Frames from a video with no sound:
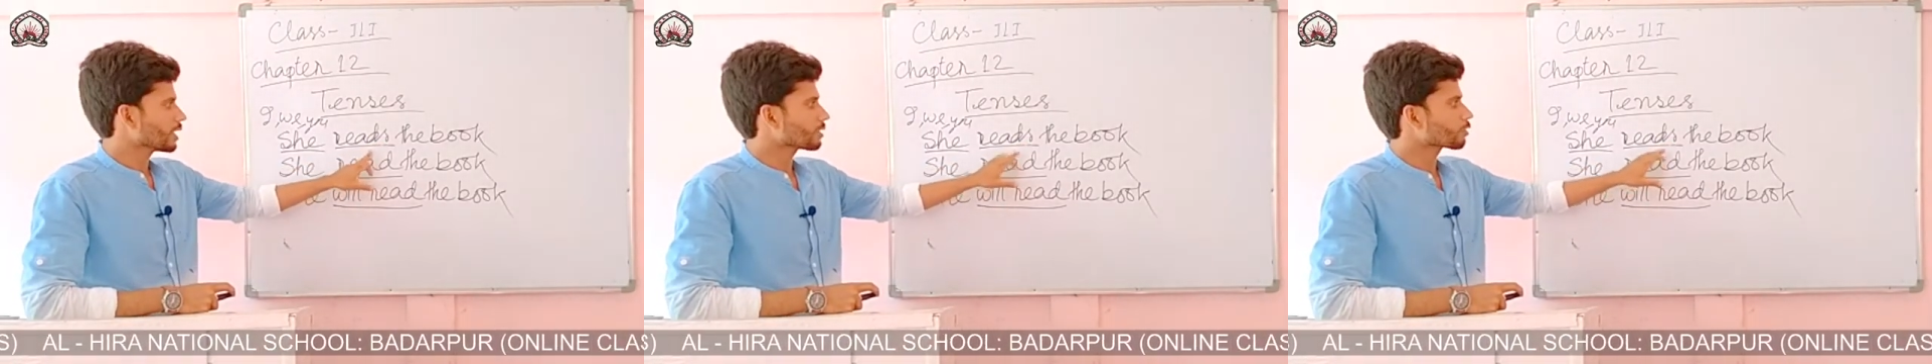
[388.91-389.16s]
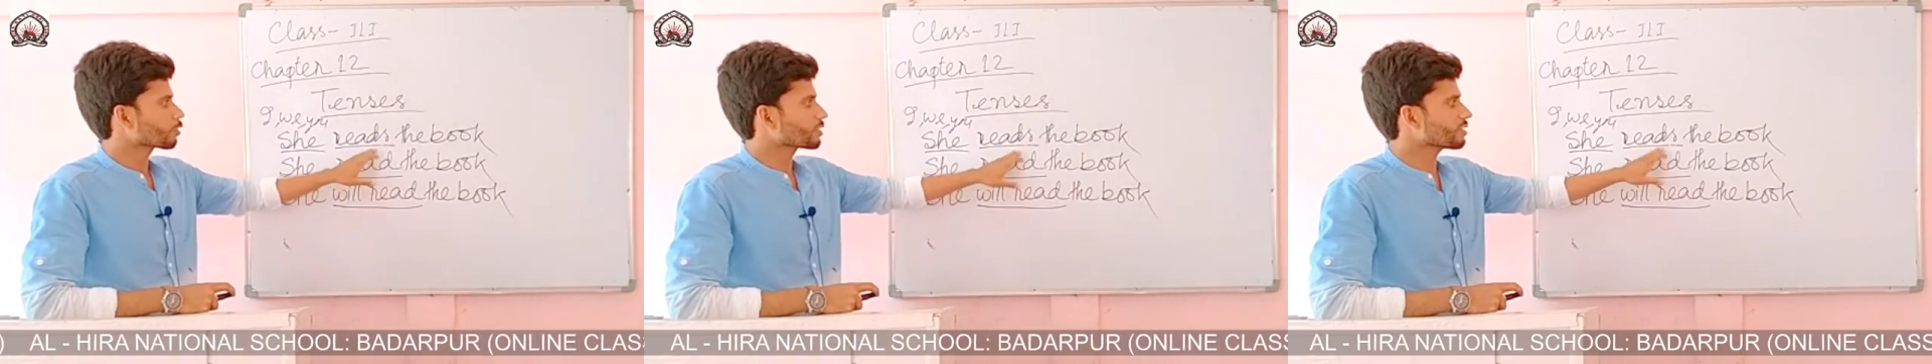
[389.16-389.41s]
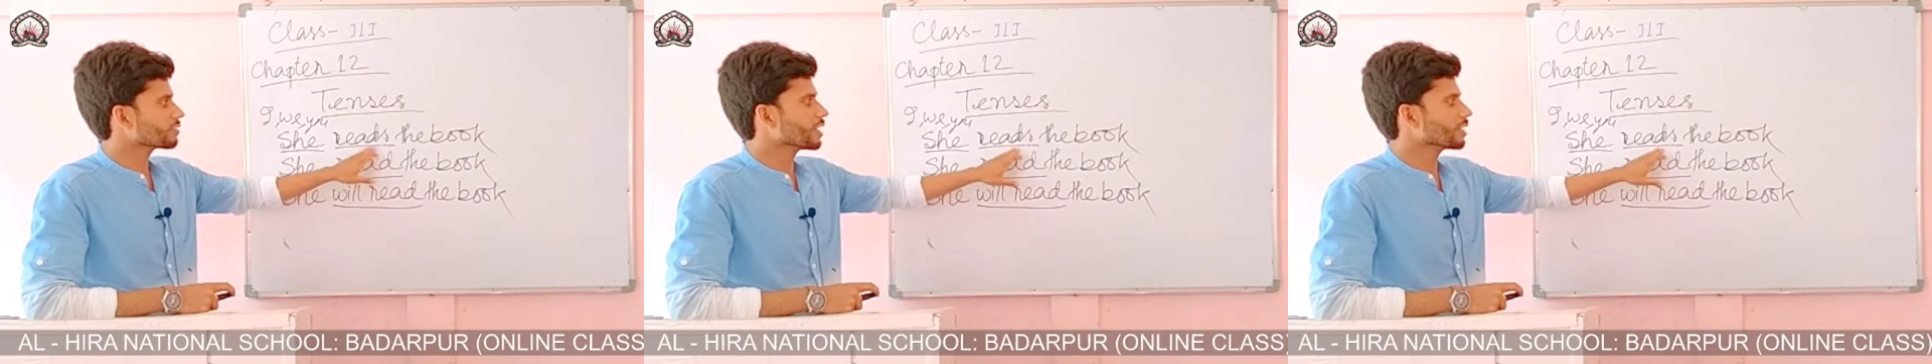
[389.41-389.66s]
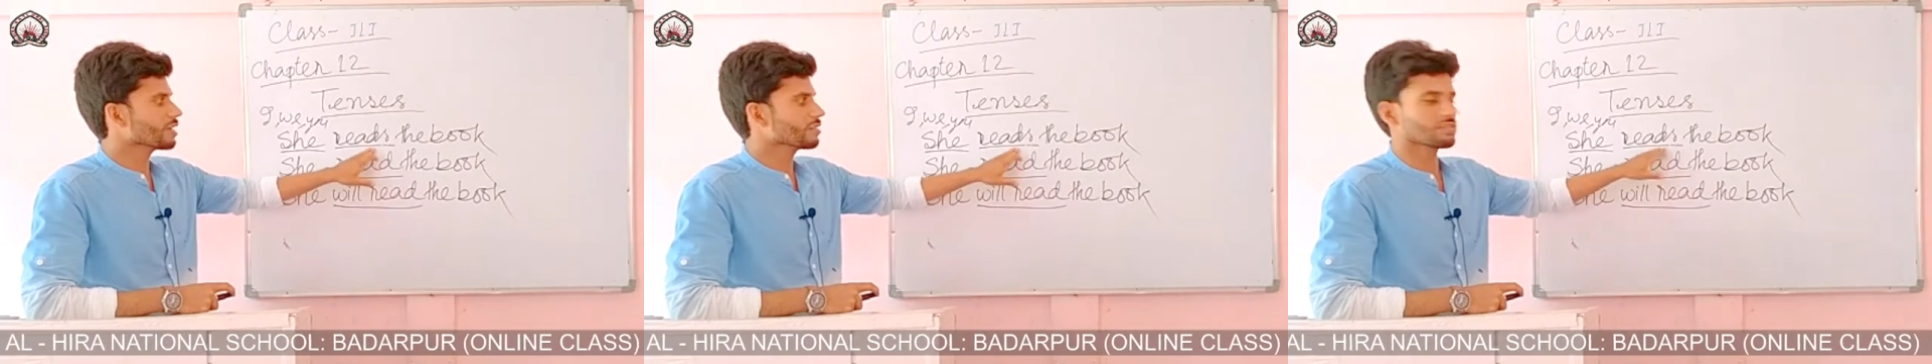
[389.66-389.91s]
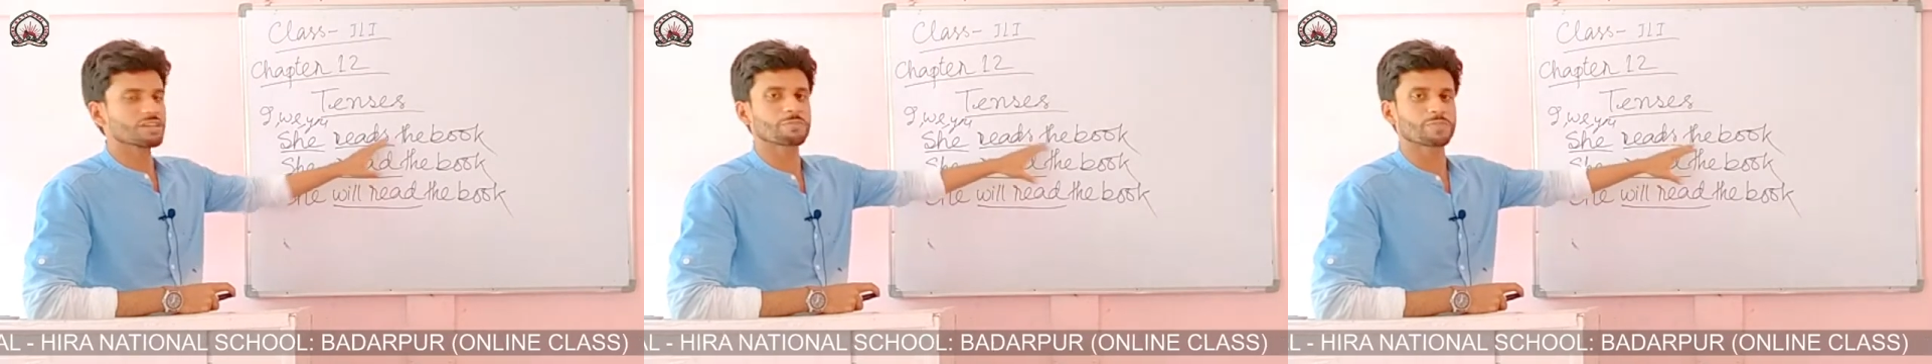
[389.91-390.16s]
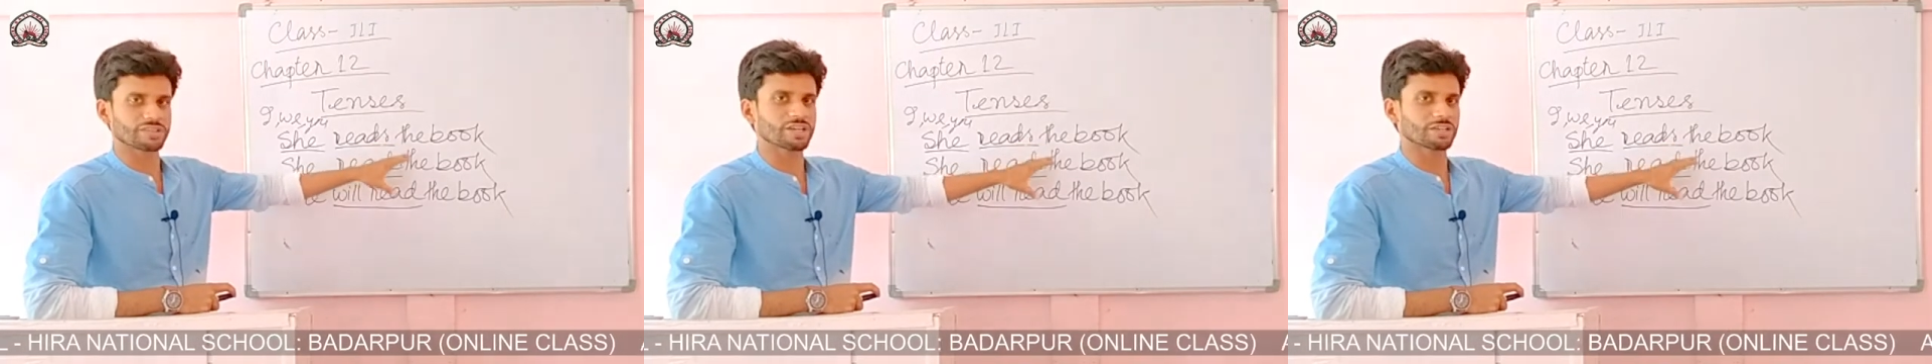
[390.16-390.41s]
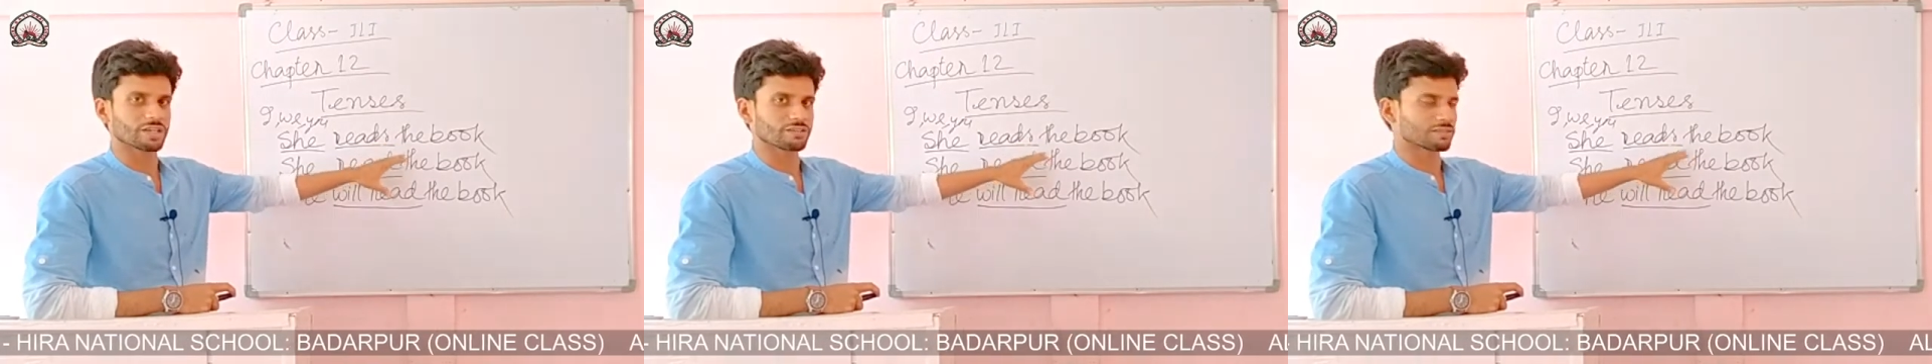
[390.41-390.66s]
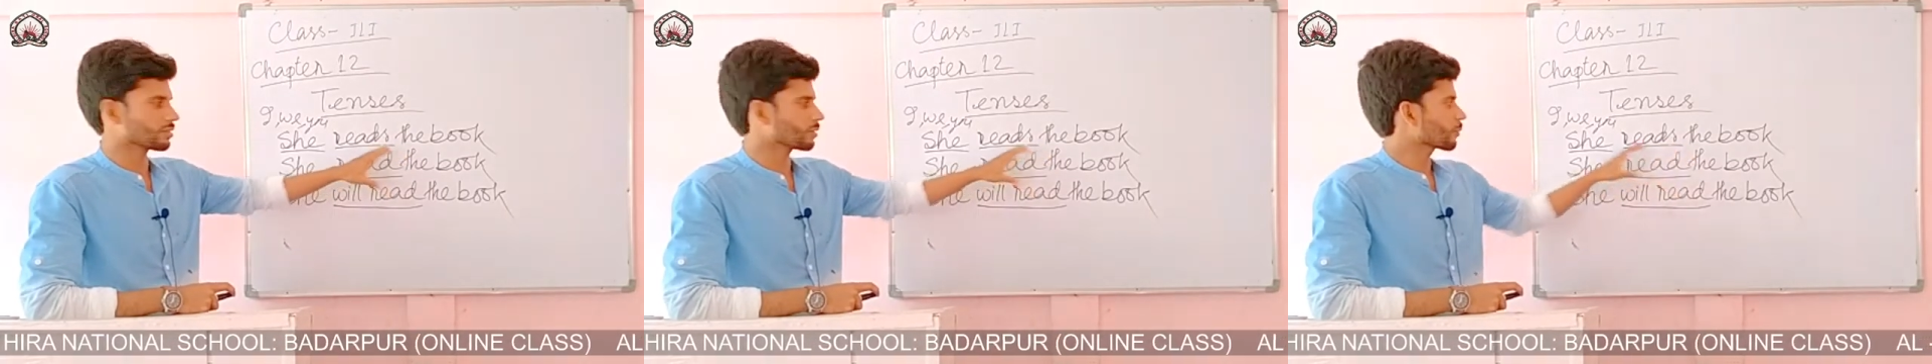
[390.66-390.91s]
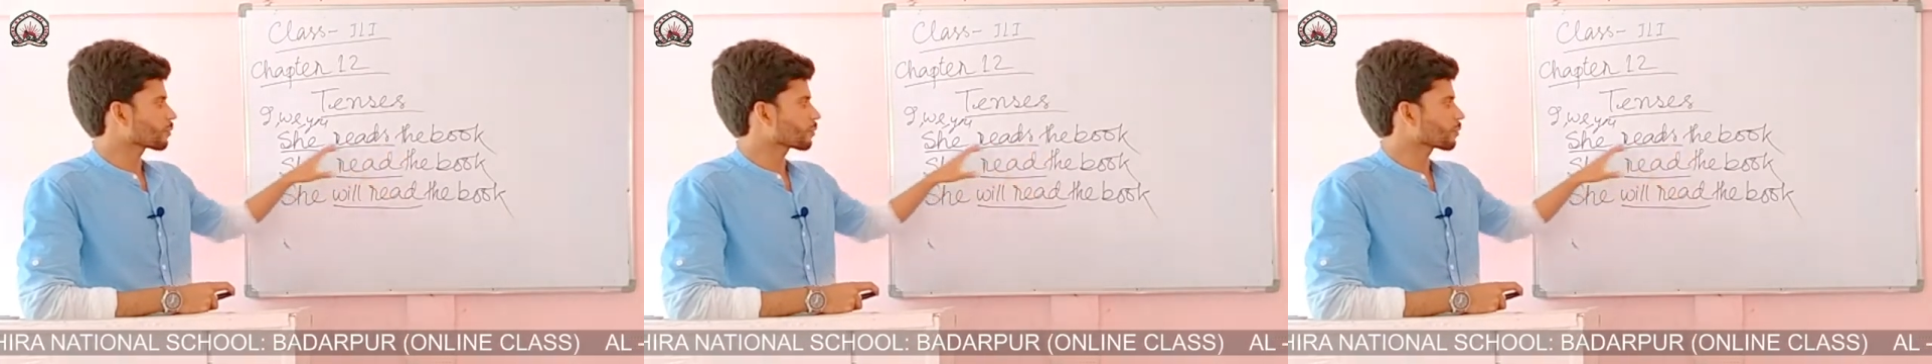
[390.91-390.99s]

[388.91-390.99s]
So this sentence is in present tense.